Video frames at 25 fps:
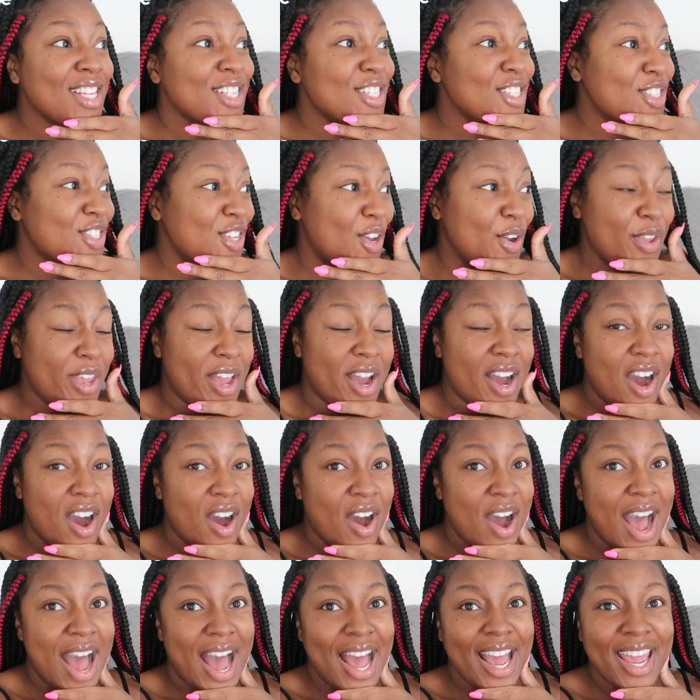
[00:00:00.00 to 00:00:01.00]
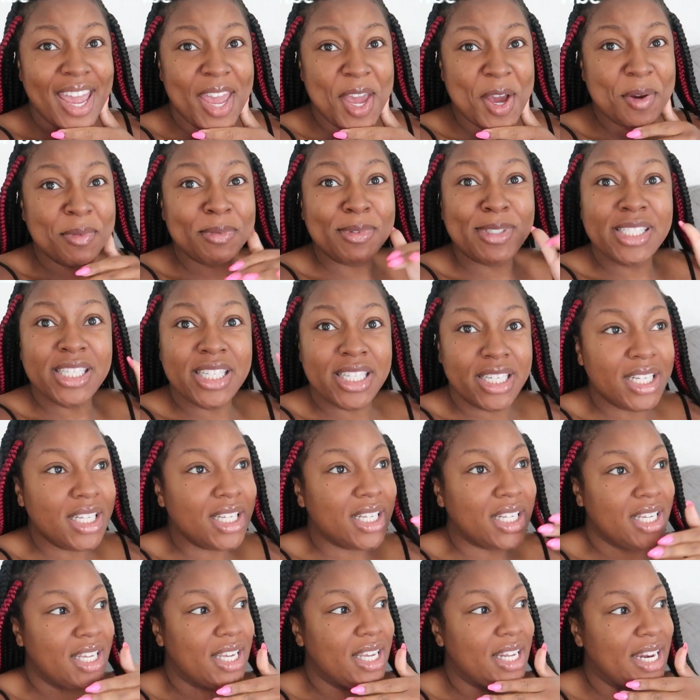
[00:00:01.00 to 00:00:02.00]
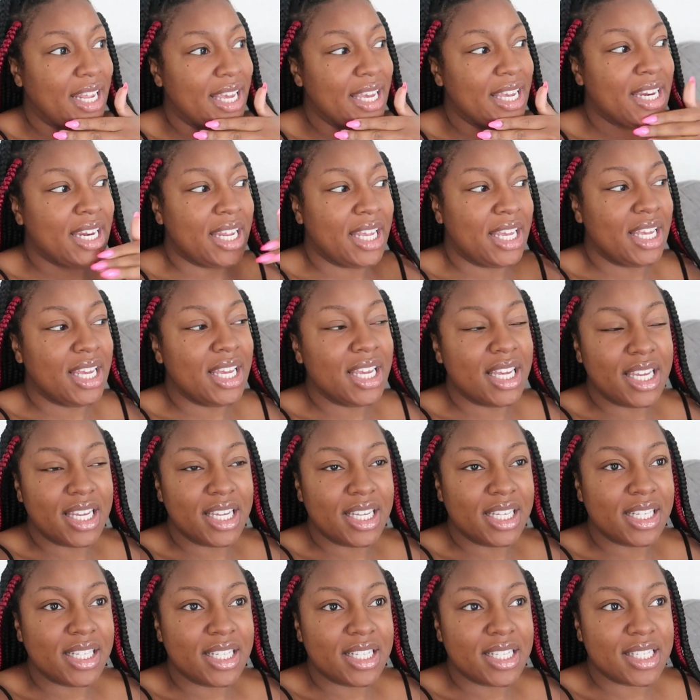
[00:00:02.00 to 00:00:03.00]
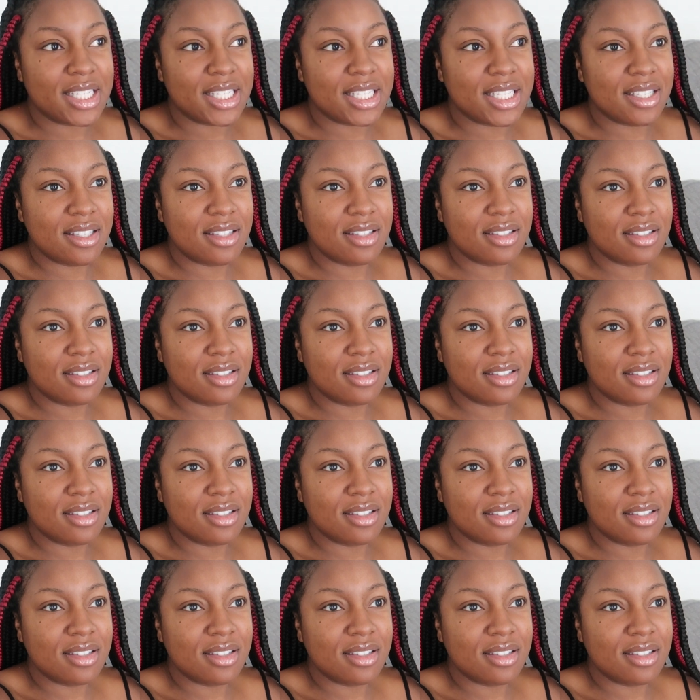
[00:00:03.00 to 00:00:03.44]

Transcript: So y'all, I am chilling. It is